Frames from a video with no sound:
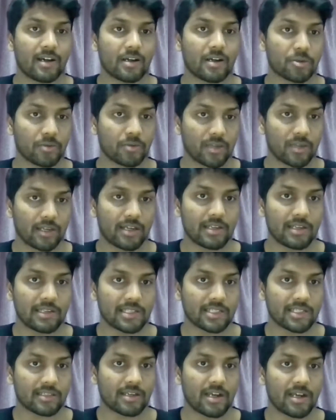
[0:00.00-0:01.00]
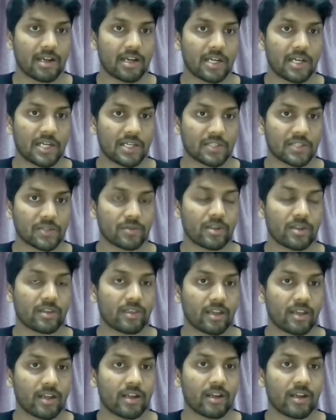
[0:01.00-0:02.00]
to the guilds so that
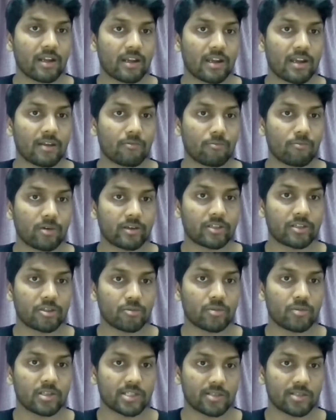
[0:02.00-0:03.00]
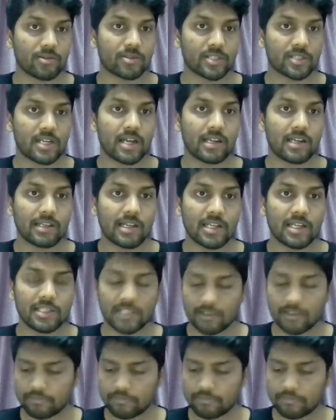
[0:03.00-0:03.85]
they can work towards those guidelines.